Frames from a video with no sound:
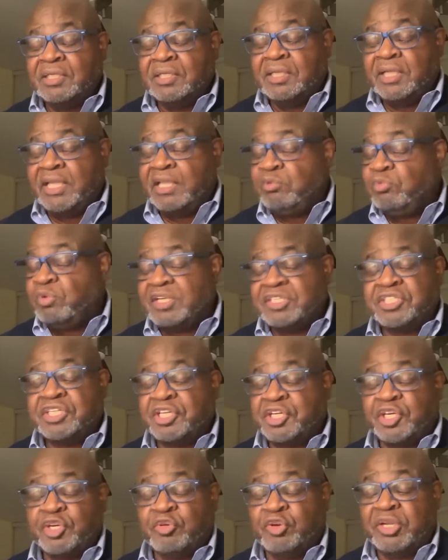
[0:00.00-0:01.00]
he wasn't
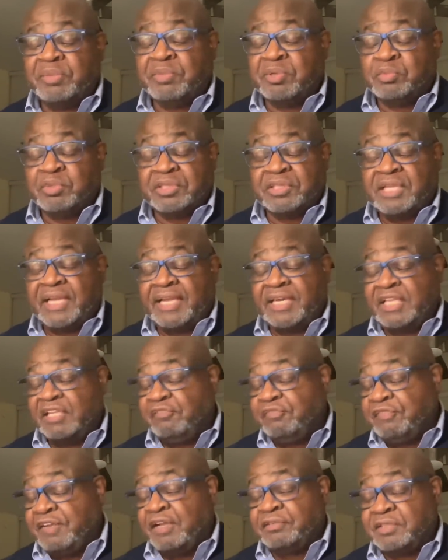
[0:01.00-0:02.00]
in agreement with that. He
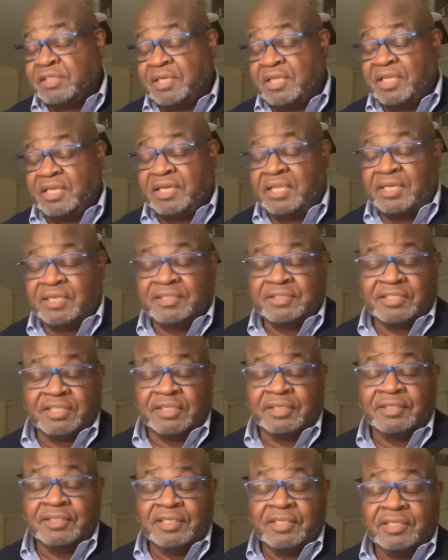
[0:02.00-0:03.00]
felt that he needed
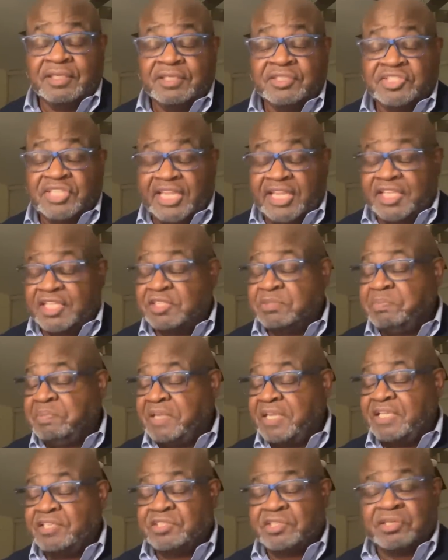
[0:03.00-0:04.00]
to say his
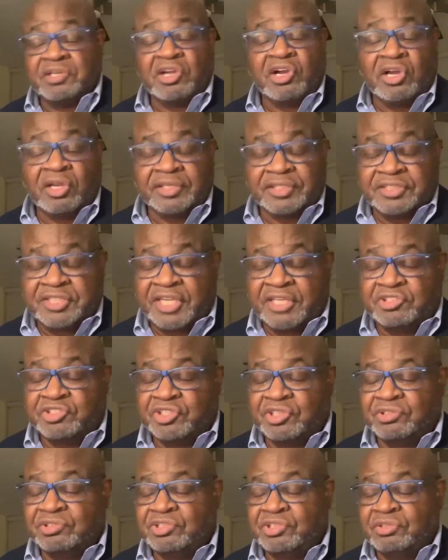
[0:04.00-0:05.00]
piece and call
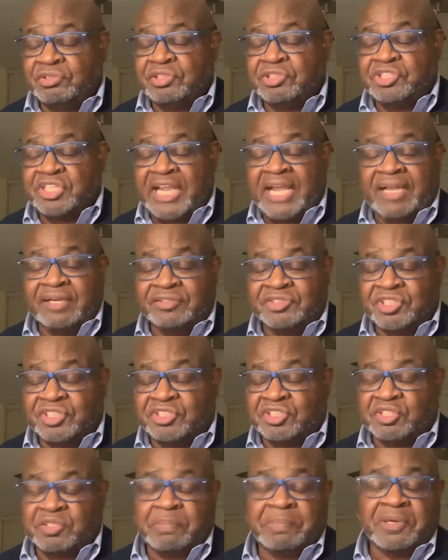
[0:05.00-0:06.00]
attention to the
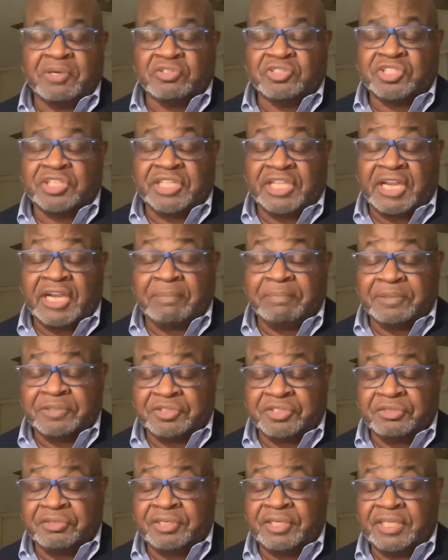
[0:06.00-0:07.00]
challenges as opposed to the
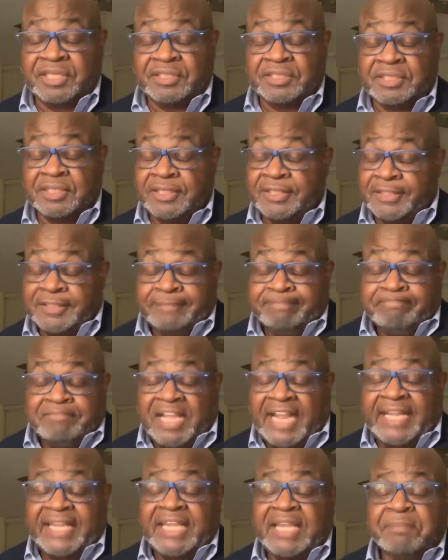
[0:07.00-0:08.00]
opportunities.
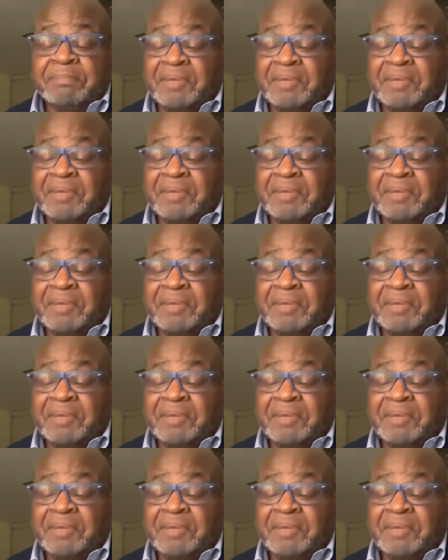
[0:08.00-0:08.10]
I can't